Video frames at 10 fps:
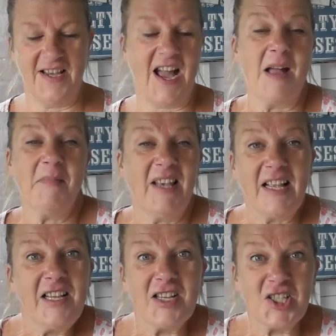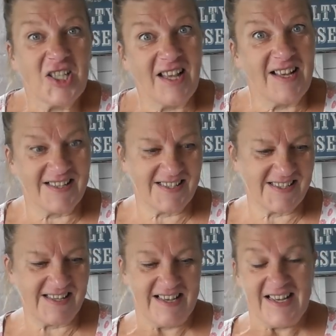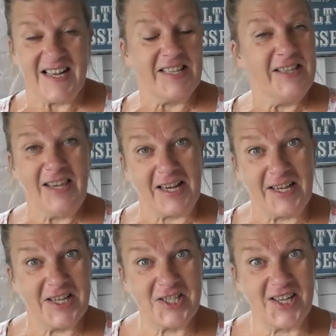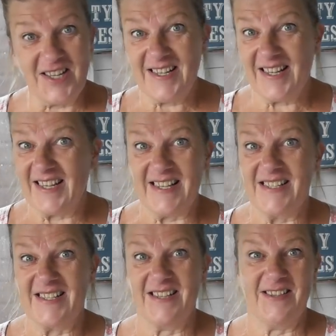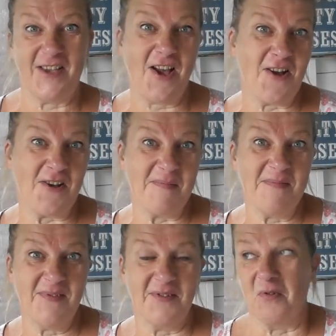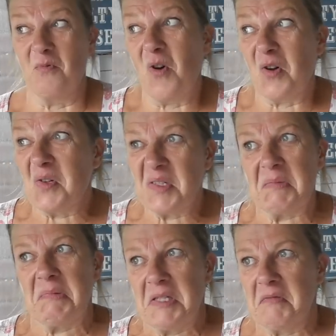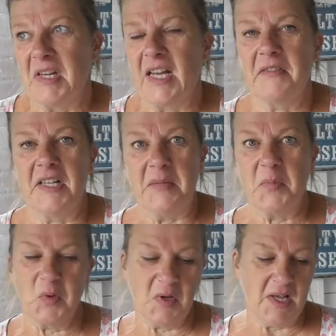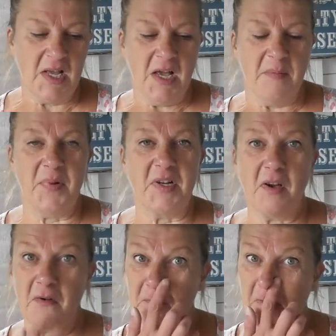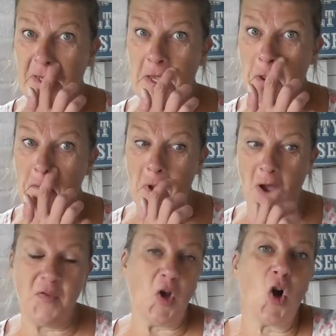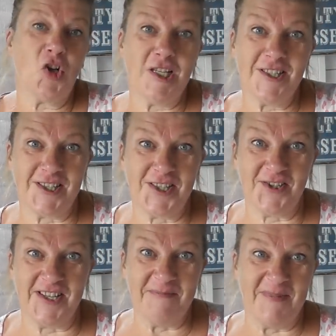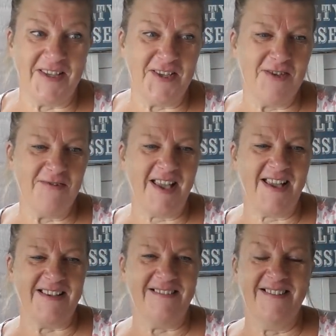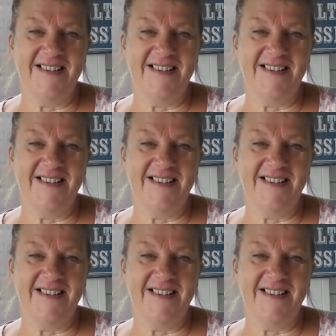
I'm a Lancashire lass. And Lancashire is the home, or was, we don't really have it anymore, but of the cotton industry in the UK.